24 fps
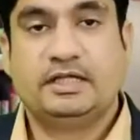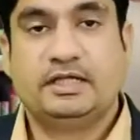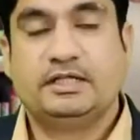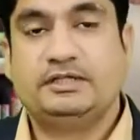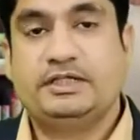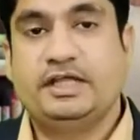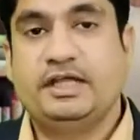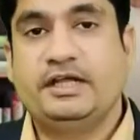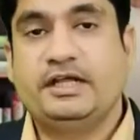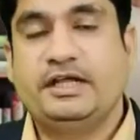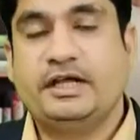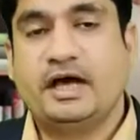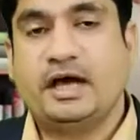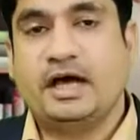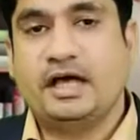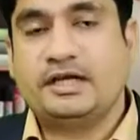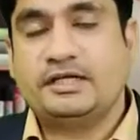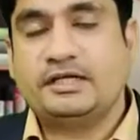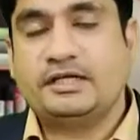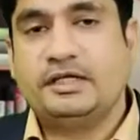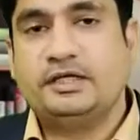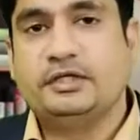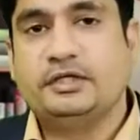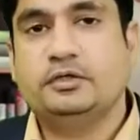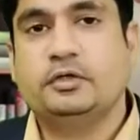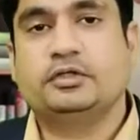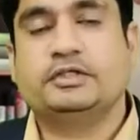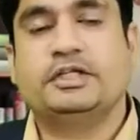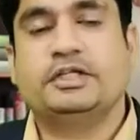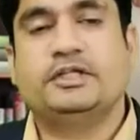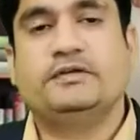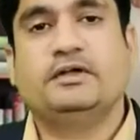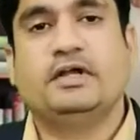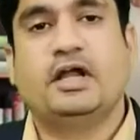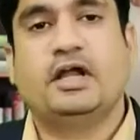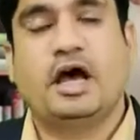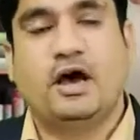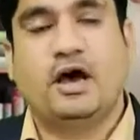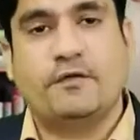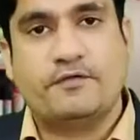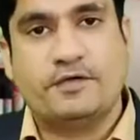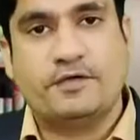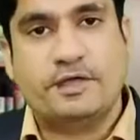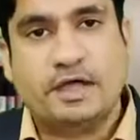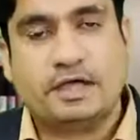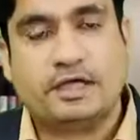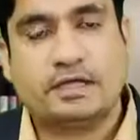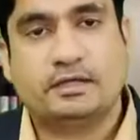They are really not even
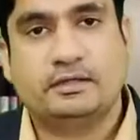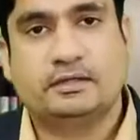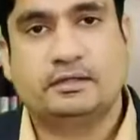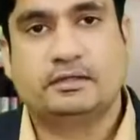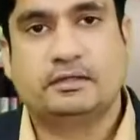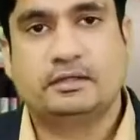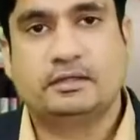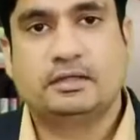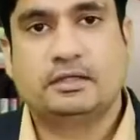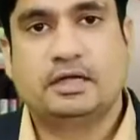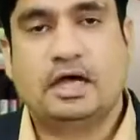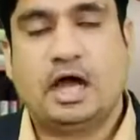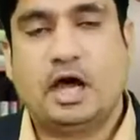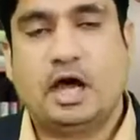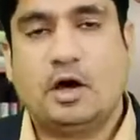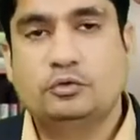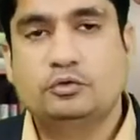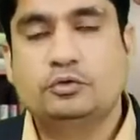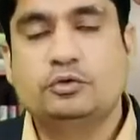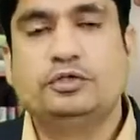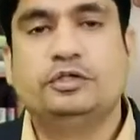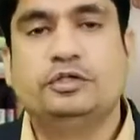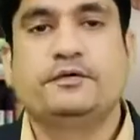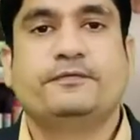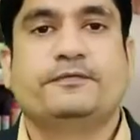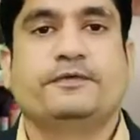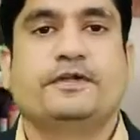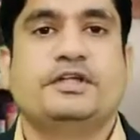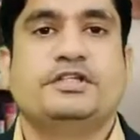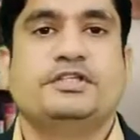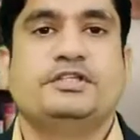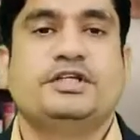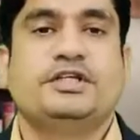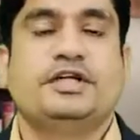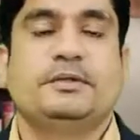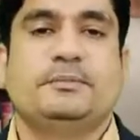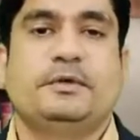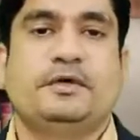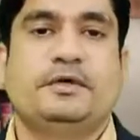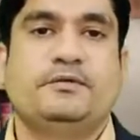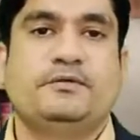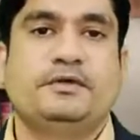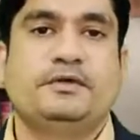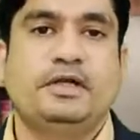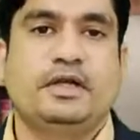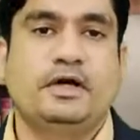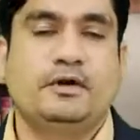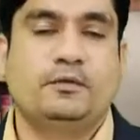aware how to differentiate
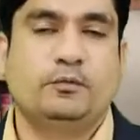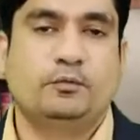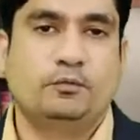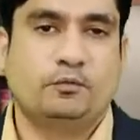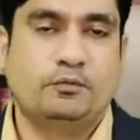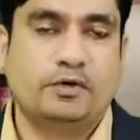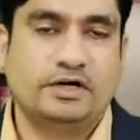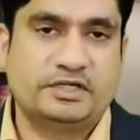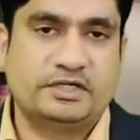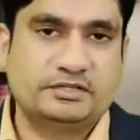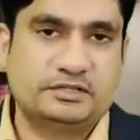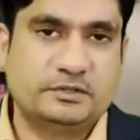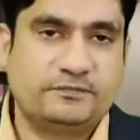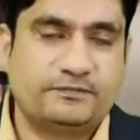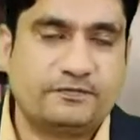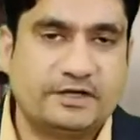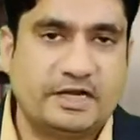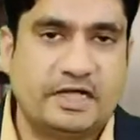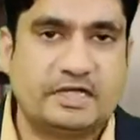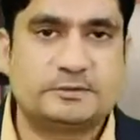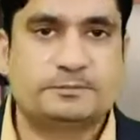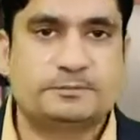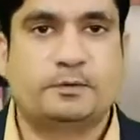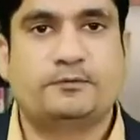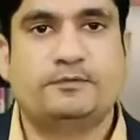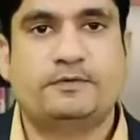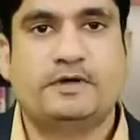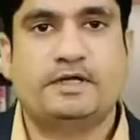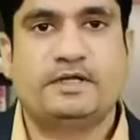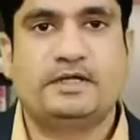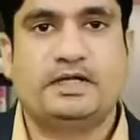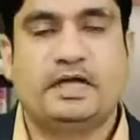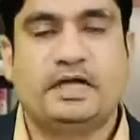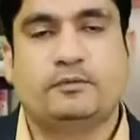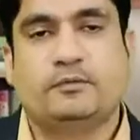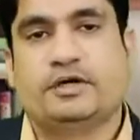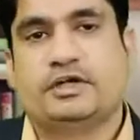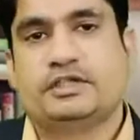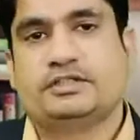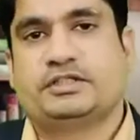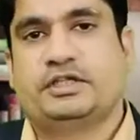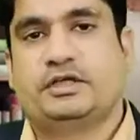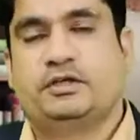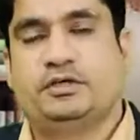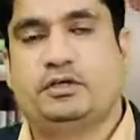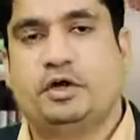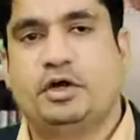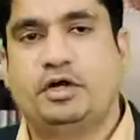between what is a finance profile and what is
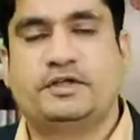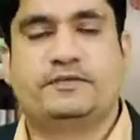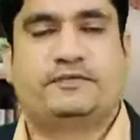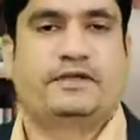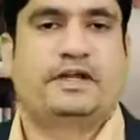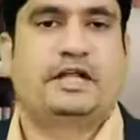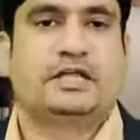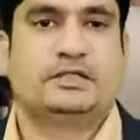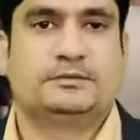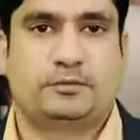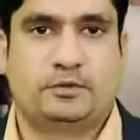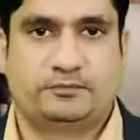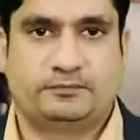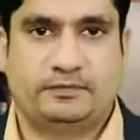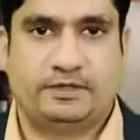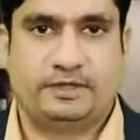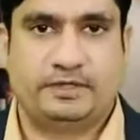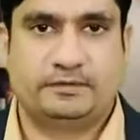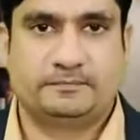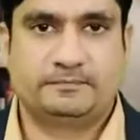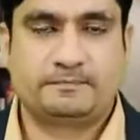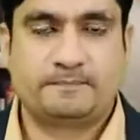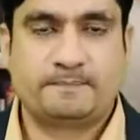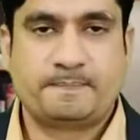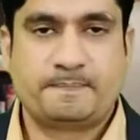not a finance profile.